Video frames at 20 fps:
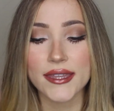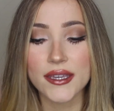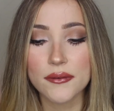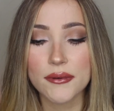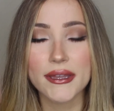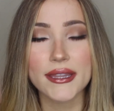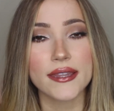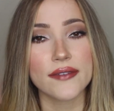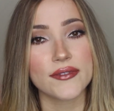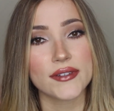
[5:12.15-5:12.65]
I
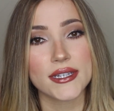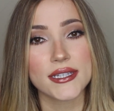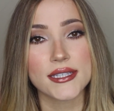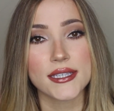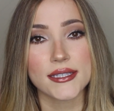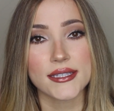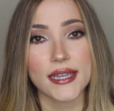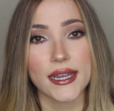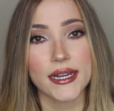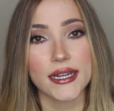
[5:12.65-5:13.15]
think we live in a
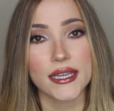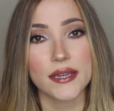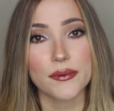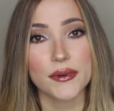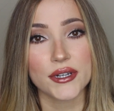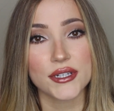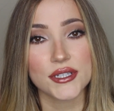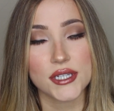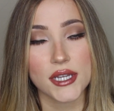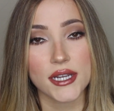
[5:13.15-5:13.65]
society
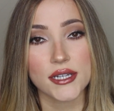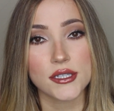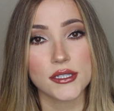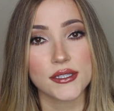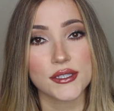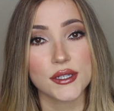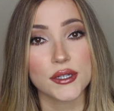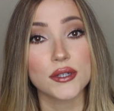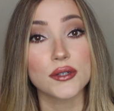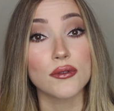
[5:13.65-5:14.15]
where
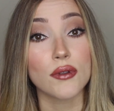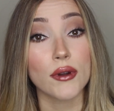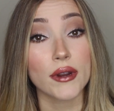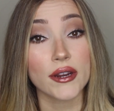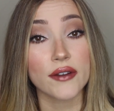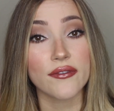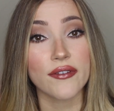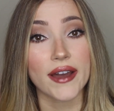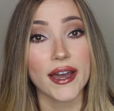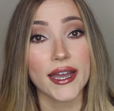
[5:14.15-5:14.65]
injections are
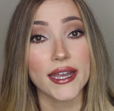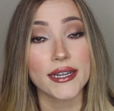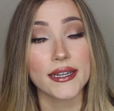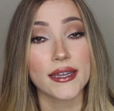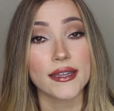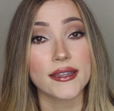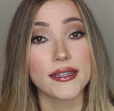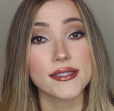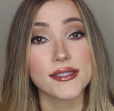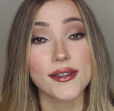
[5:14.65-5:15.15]
glorified,
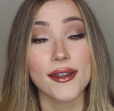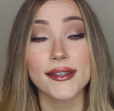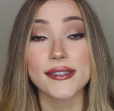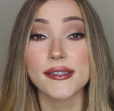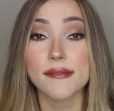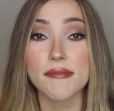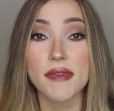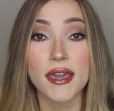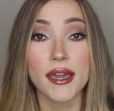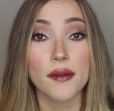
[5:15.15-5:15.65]
and that's not
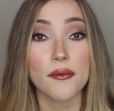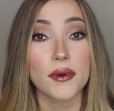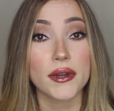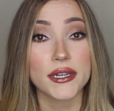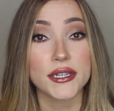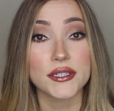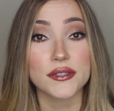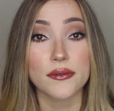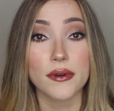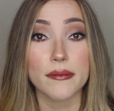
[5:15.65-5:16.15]
something I
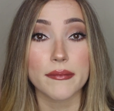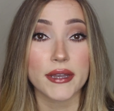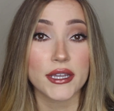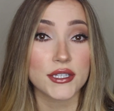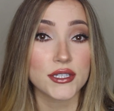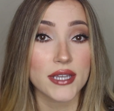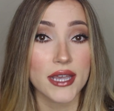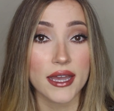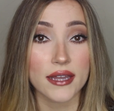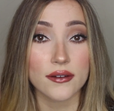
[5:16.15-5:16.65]
want to do on
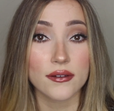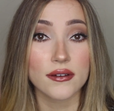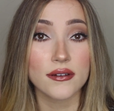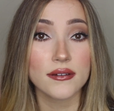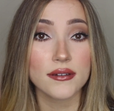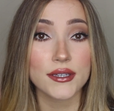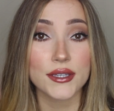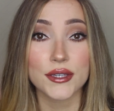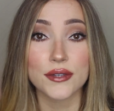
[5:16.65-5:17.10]
my channel.